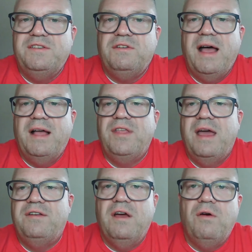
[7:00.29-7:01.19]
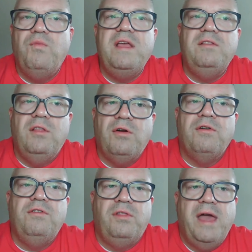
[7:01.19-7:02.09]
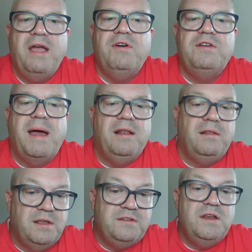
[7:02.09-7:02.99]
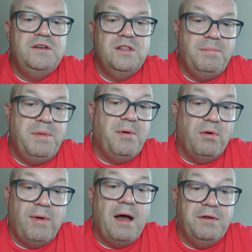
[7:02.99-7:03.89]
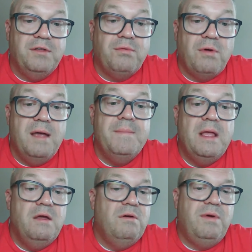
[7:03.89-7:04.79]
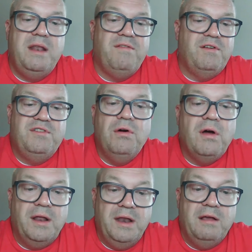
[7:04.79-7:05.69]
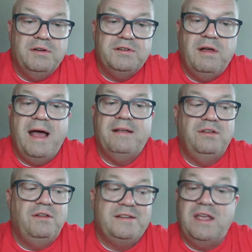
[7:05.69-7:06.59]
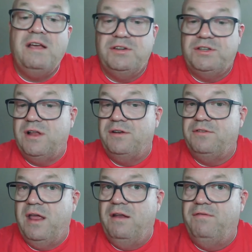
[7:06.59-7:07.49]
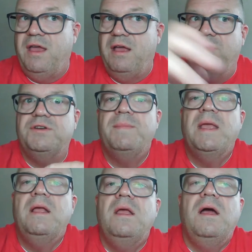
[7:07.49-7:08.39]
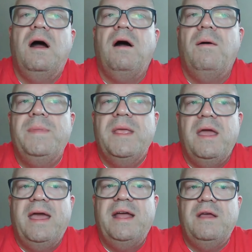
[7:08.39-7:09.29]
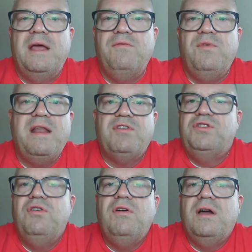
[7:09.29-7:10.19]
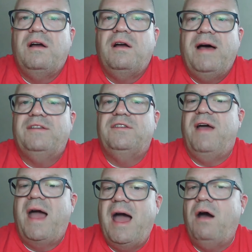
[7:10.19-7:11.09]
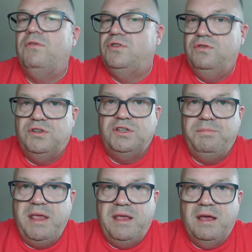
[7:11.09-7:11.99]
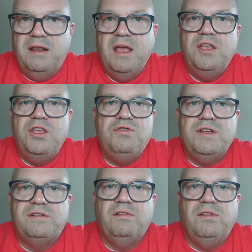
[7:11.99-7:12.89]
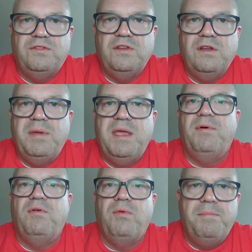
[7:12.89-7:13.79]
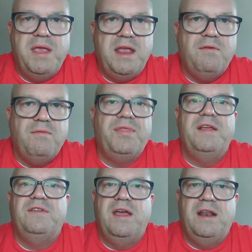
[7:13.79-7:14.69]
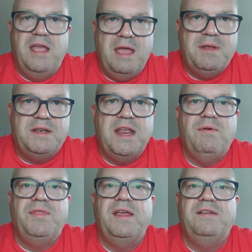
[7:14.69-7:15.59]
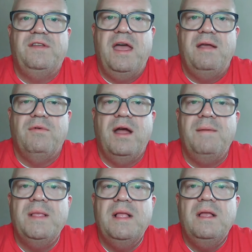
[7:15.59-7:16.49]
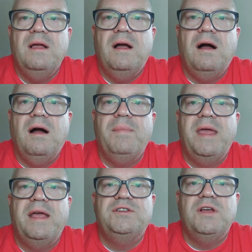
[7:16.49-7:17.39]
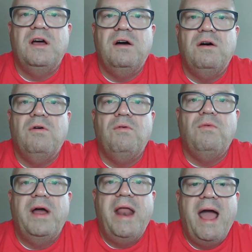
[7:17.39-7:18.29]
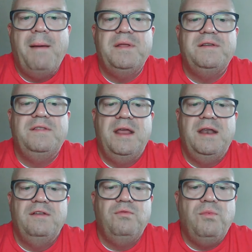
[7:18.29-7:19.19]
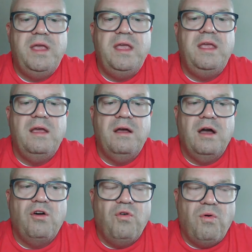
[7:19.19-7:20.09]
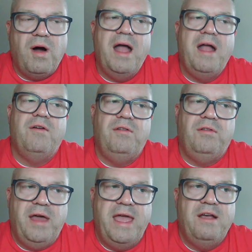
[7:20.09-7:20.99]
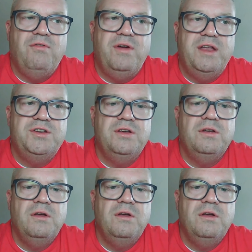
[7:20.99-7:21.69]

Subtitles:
class that we learned language by listening to the people around us, right? We never took an English class unless English is not your native language. And we never took a class of how to speak it. You just listened to people, repeated what they said, imitated what they say, right? And so what happens then is we acquired language,